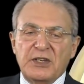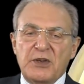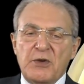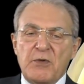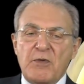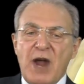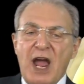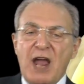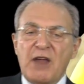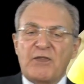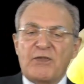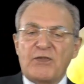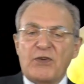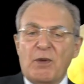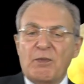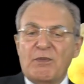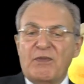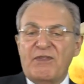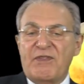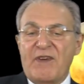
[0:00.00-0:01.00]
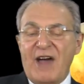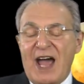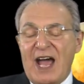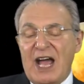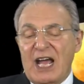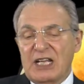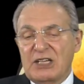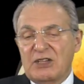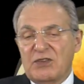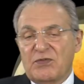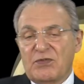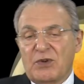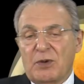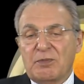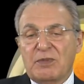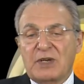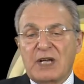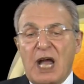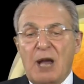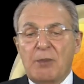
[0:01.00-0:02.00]
derived from fat,
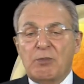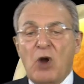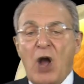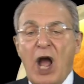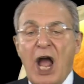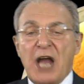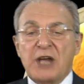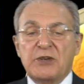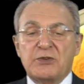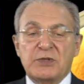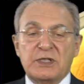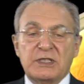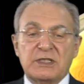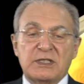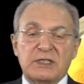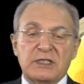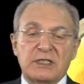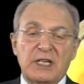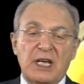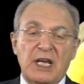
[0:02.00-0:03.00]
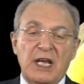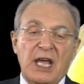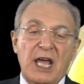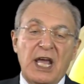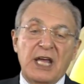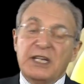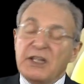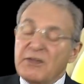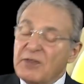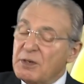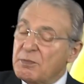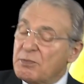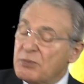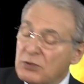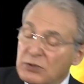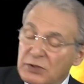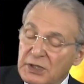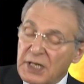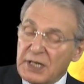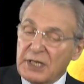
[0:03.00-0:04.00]
from carbohydrates, and even
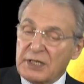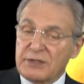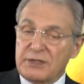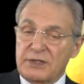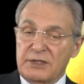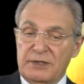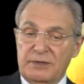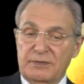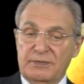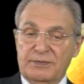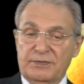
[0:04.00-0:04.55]
proteins.